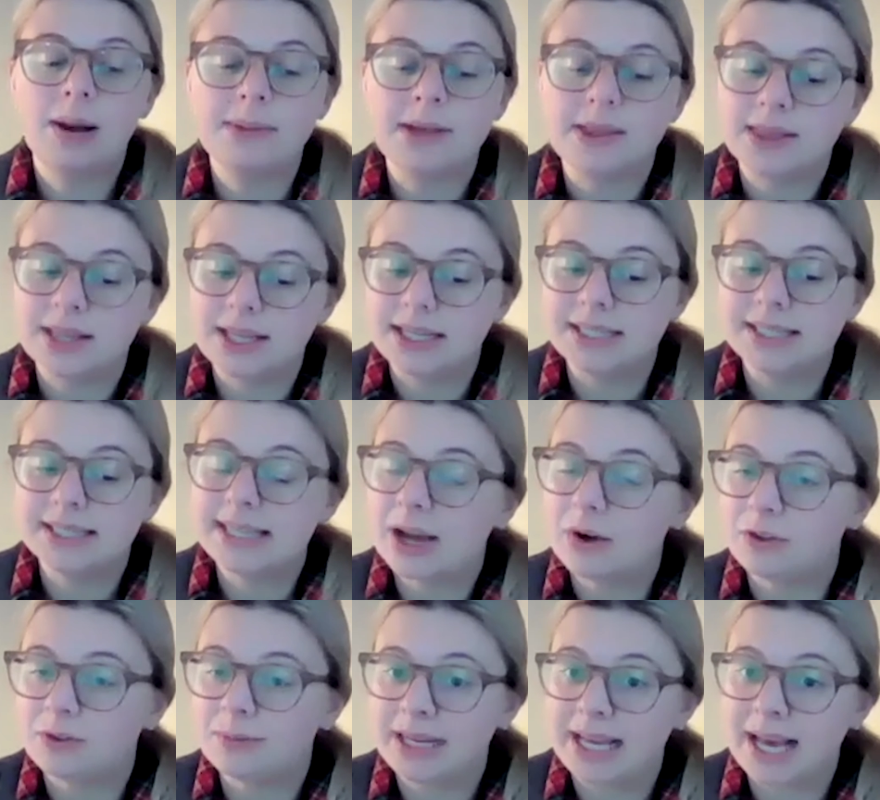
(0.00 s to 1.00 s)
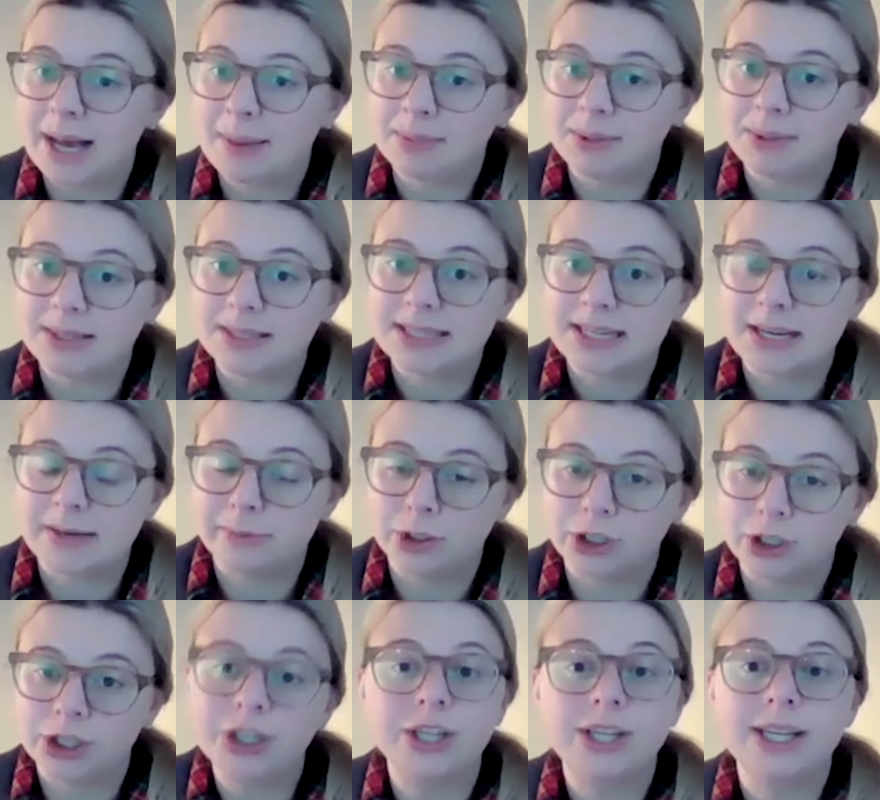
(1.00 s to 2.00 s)
in the South Minneapolis
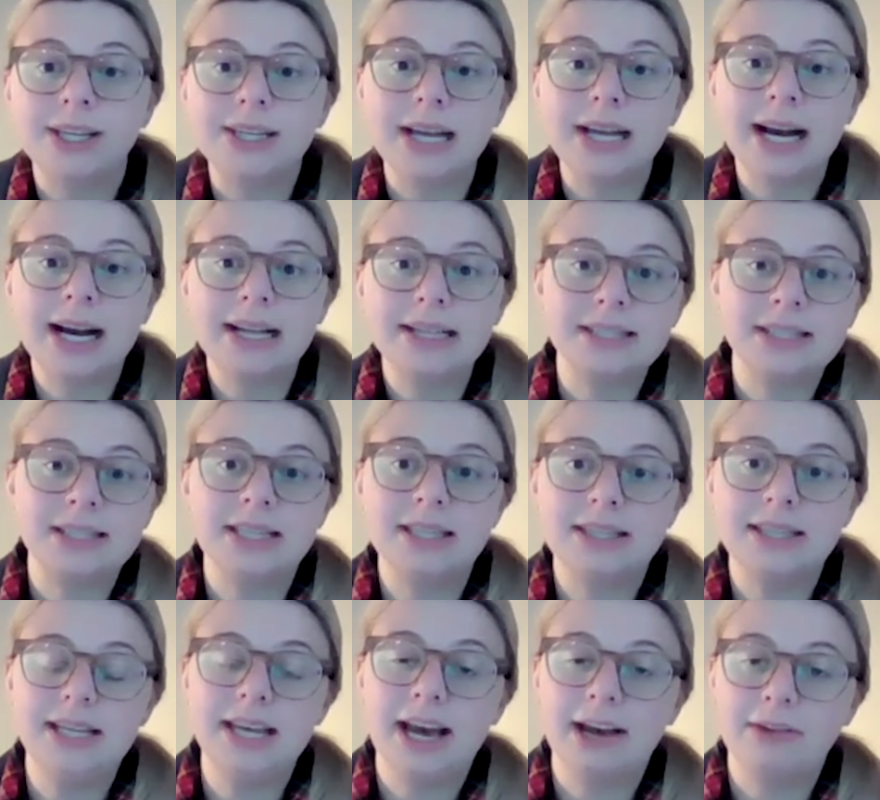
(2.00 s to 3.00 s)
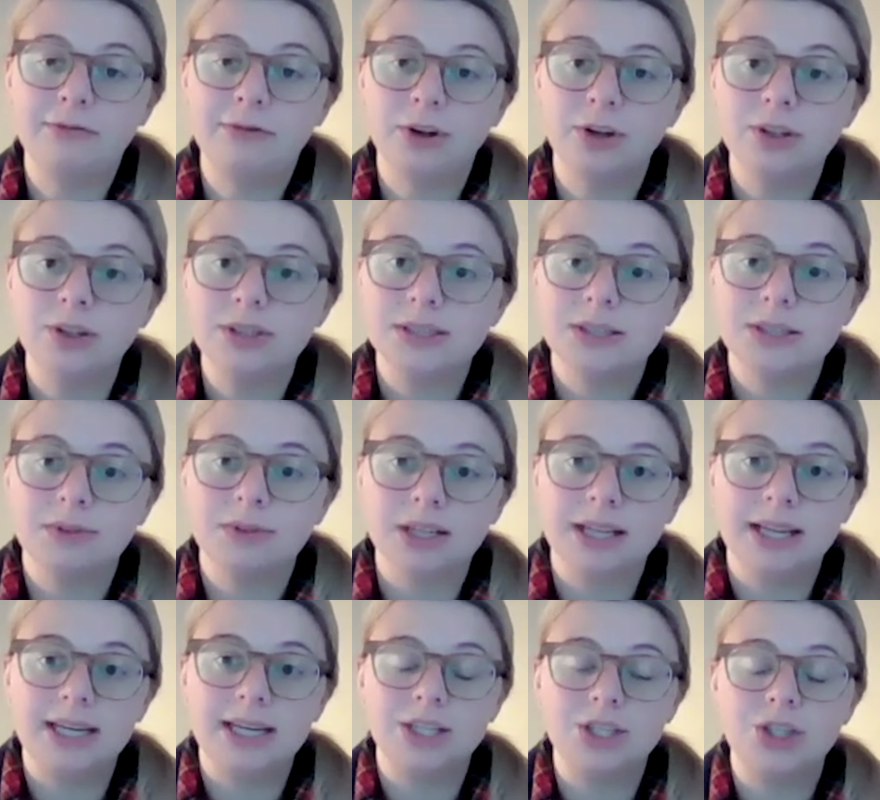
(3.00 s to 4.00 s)
neighborhood, and I lead the efforts
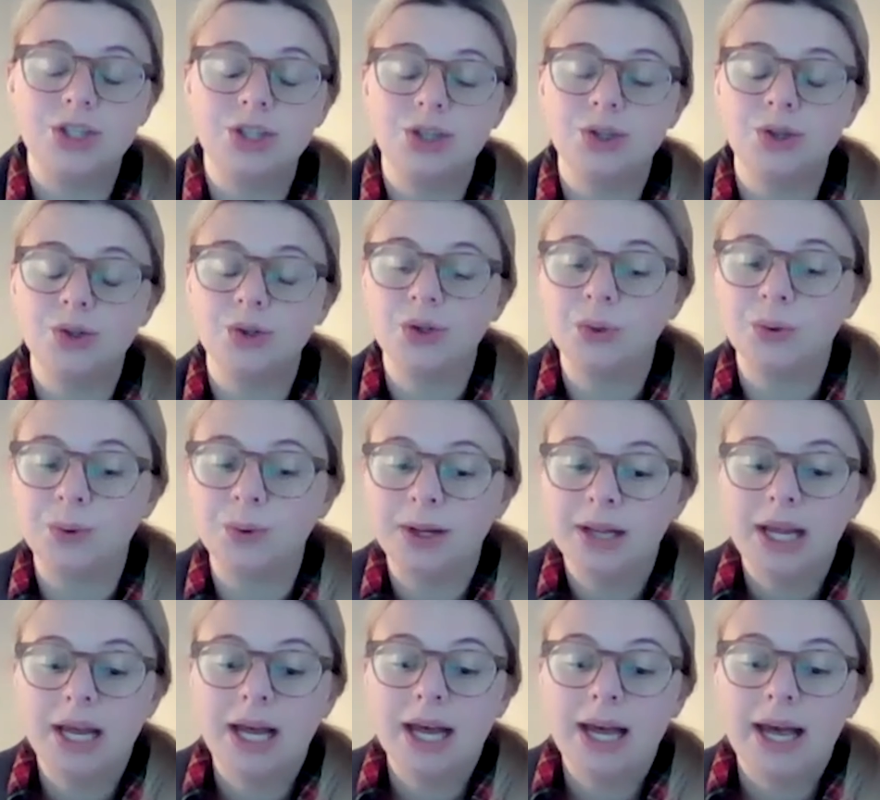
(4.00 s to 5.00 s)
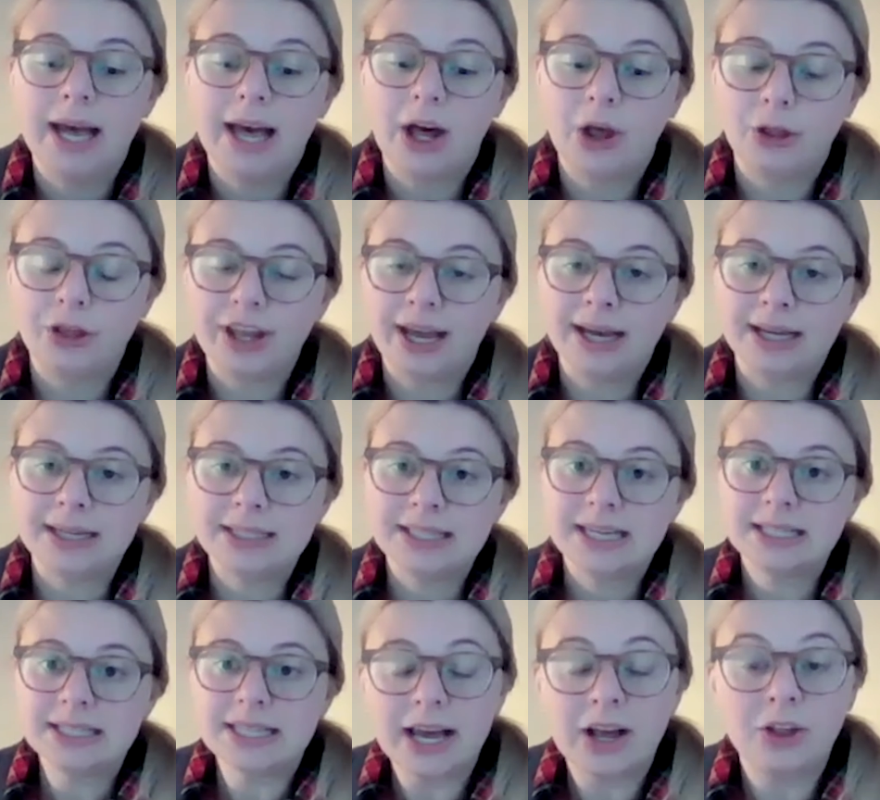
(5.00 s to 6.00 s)
related to health access,
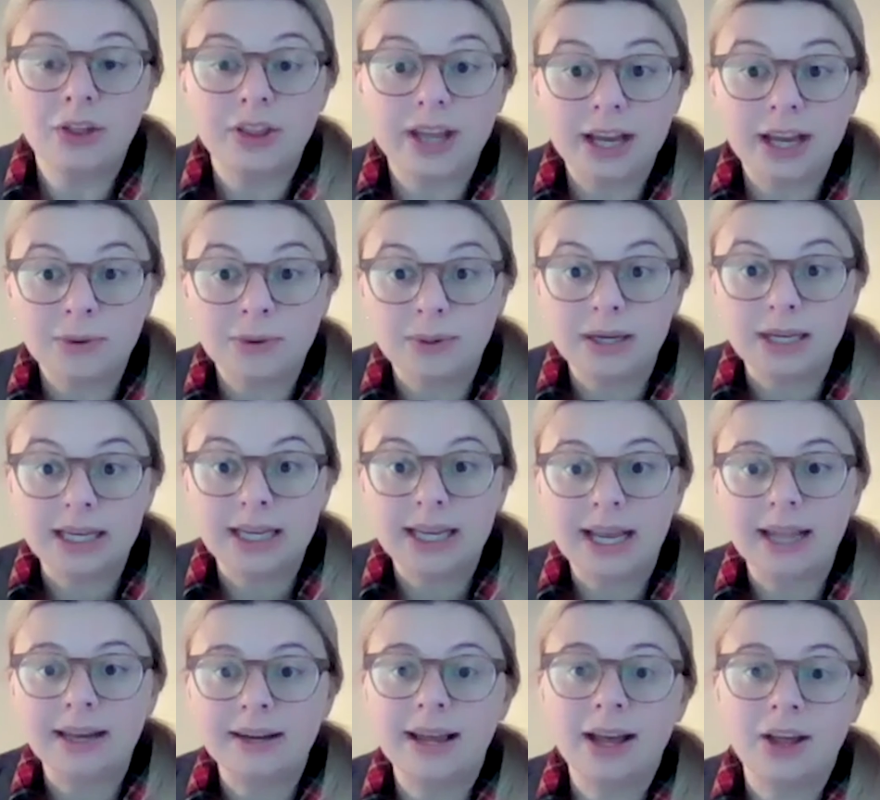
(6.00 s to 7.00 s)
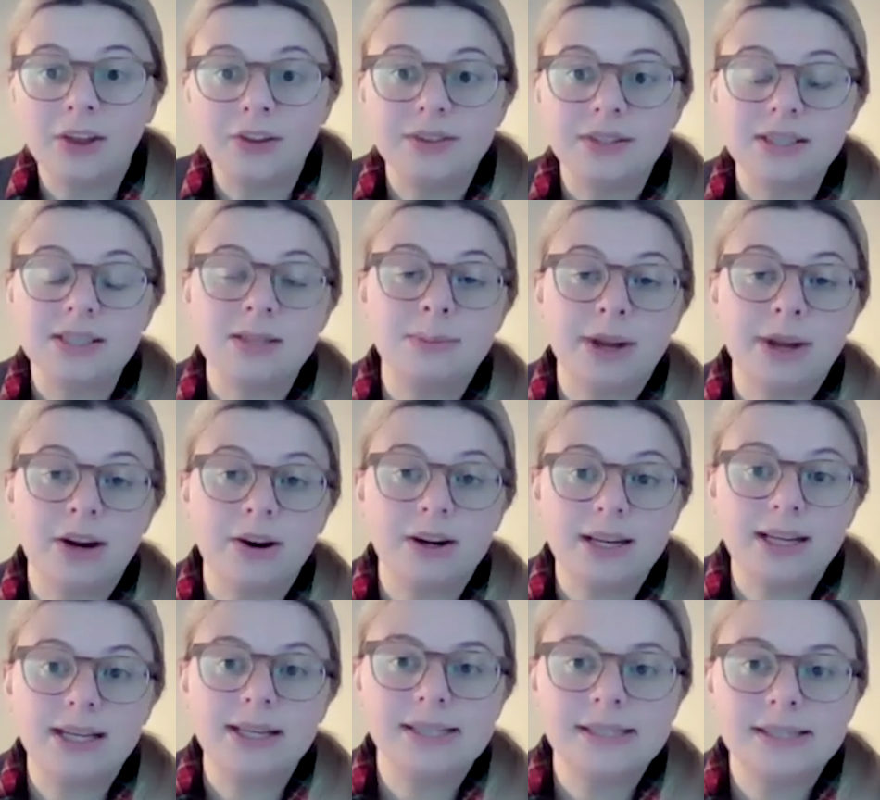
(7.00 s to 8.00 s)
health equity, and health
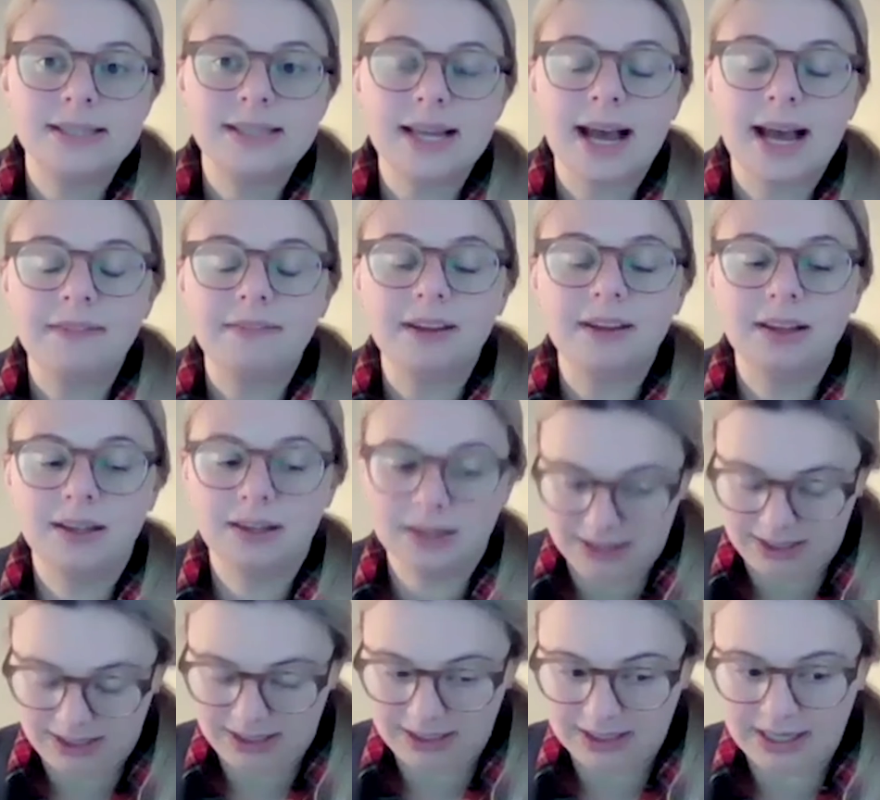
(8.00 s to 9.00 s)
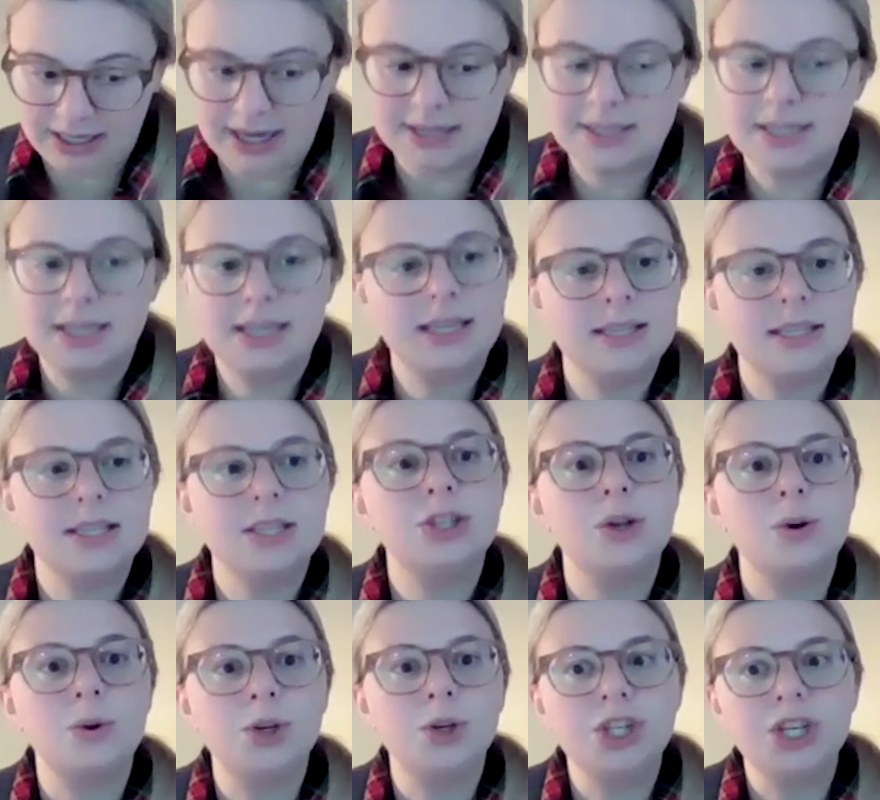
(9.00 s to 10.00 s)
disparities at the clinic as it is
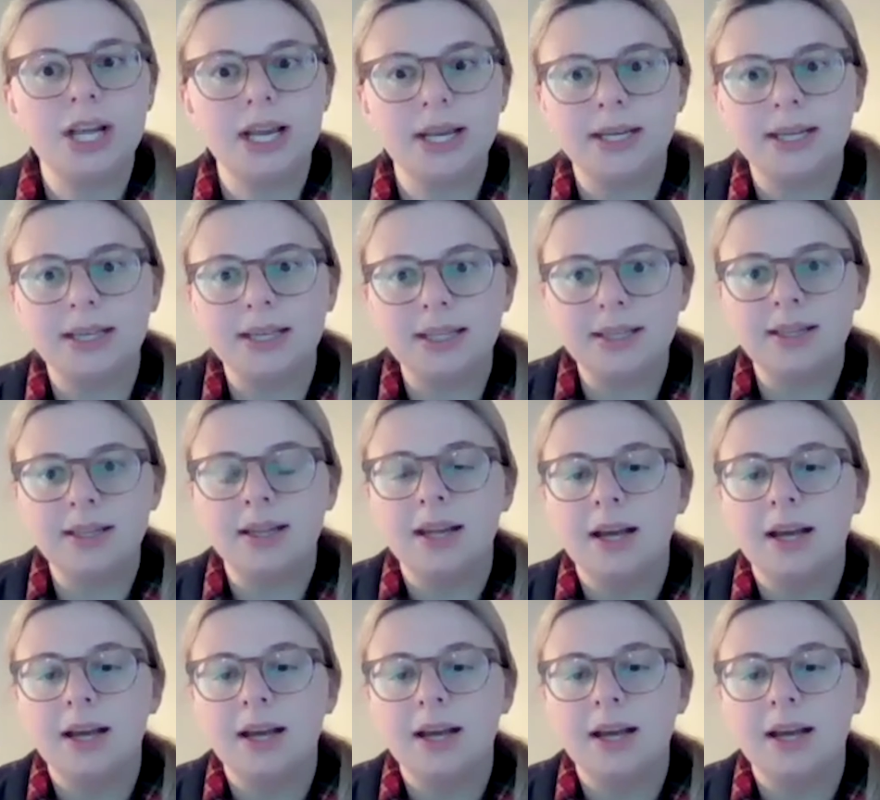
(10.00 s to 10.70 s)
associated